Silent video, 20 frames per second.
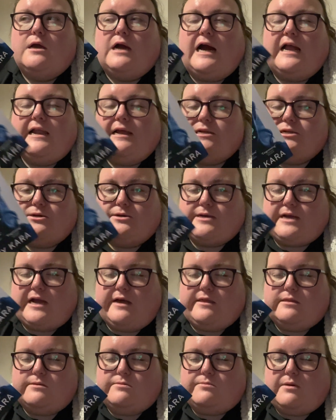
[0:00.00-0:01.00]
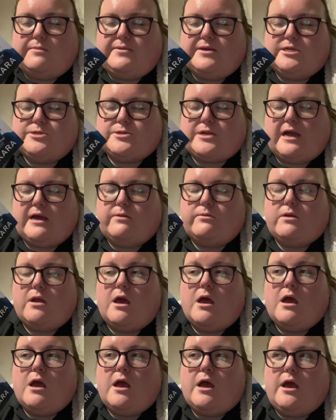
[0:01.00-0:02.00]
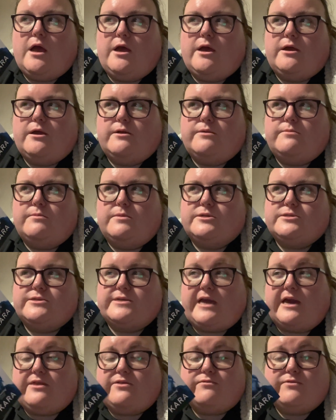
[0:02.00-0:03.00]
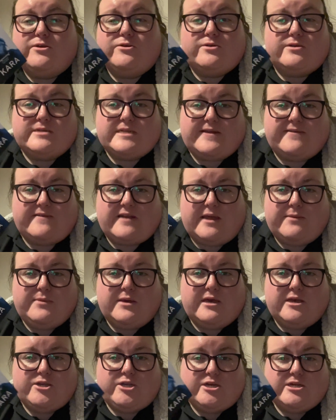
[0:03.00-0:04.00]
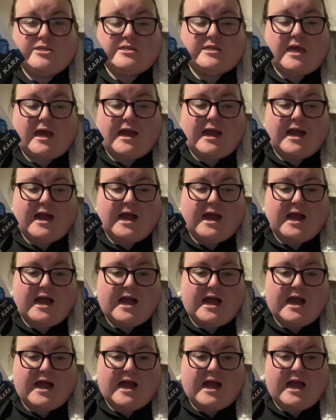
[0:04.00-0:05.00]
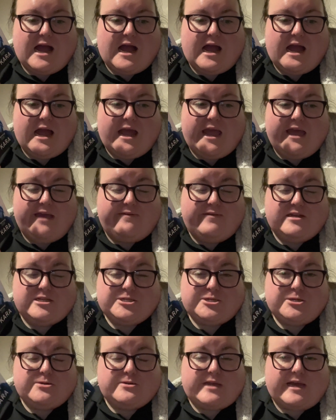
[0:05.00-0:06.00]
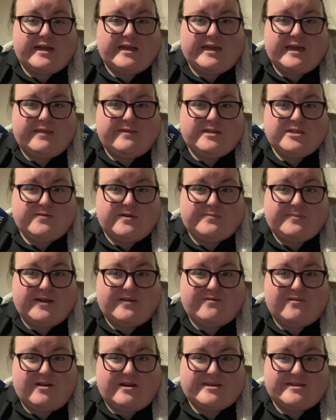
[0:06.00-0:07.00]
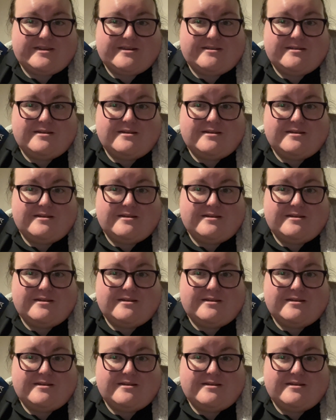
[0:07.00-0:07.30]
I don't count them in my page count. So yeah, 379 pages. If it's good, I can get this read by Friday.